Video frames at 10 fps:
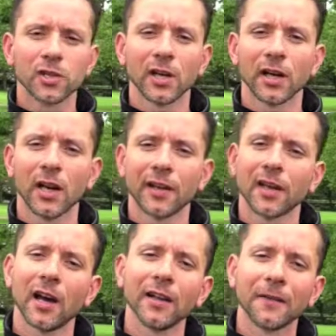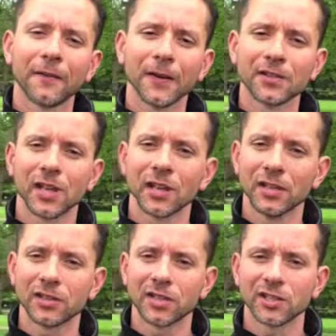are the kind of things that
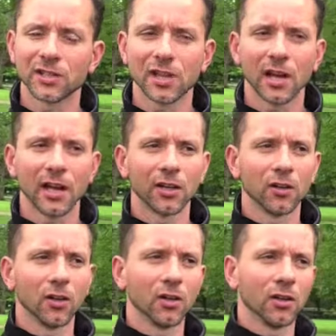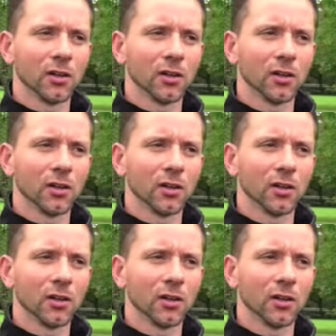need to decide or